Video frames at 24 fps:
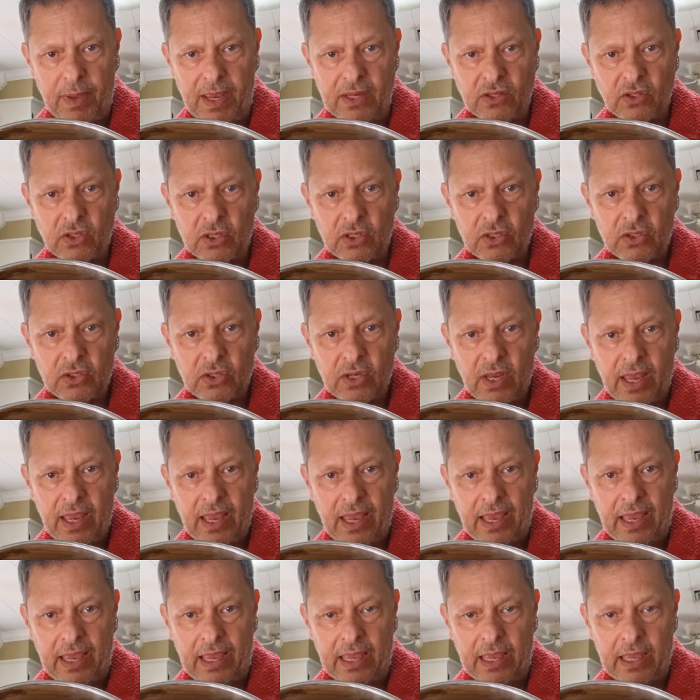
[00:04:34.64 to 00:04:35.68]
pieces,
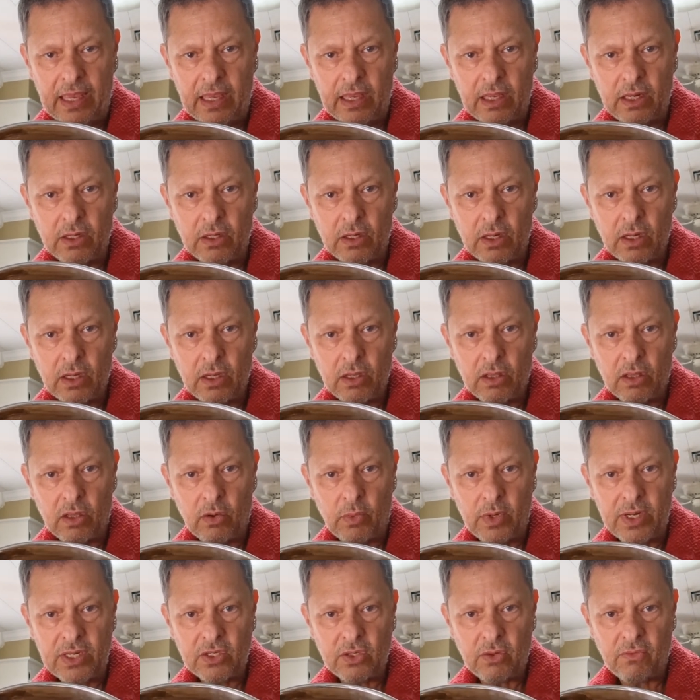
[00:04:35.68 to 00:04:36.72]
and the
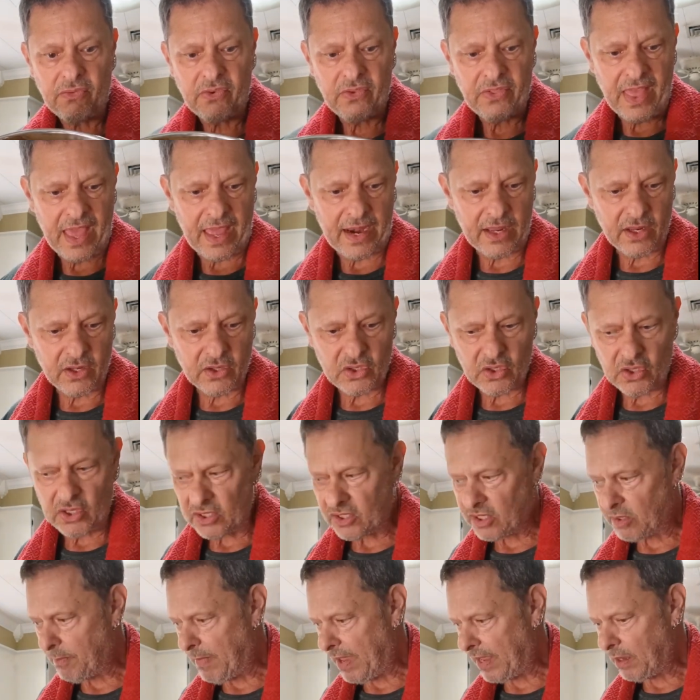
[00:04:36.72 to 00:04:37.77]
reason for that is
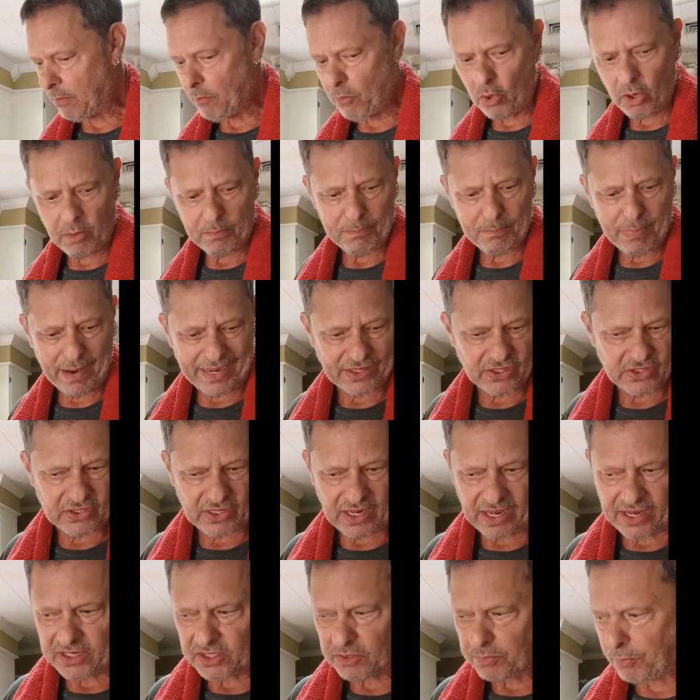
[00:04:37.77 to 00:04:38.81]
just to make them more
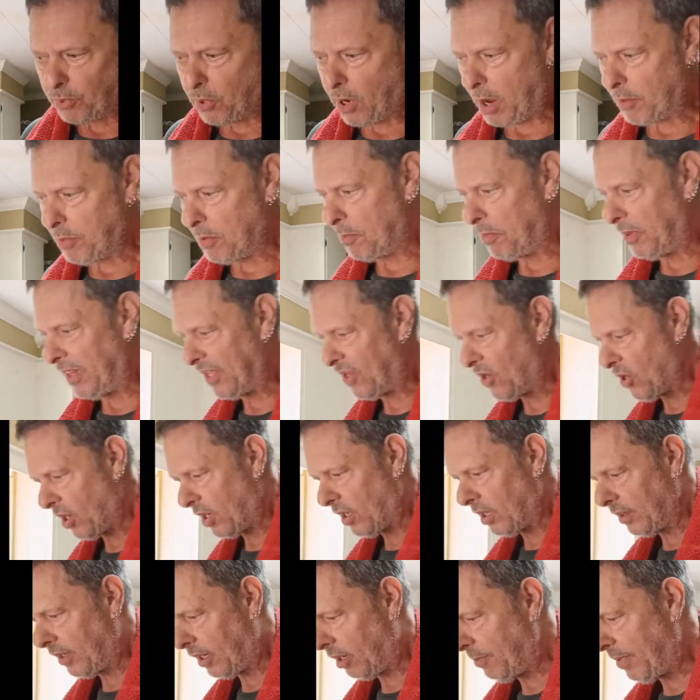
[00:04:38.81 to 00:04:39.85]
bite-sized, probably
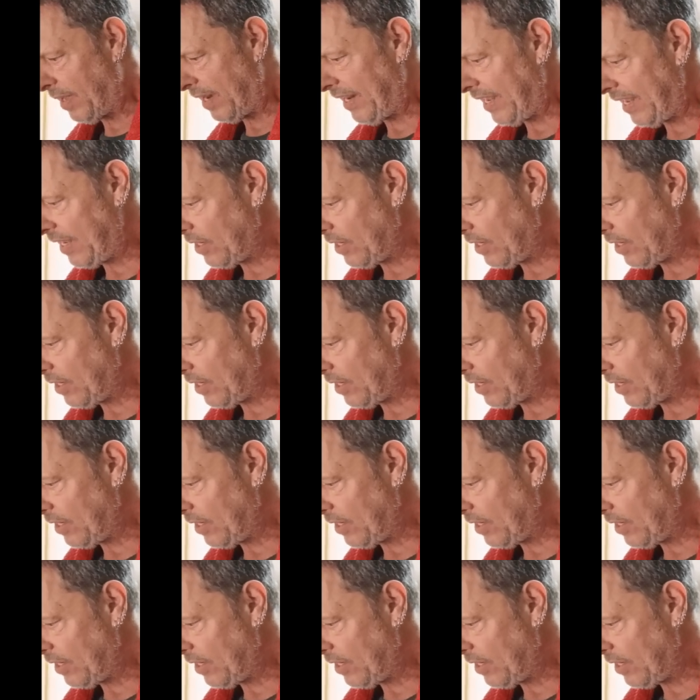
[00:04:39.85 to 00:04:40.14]
cook a little bit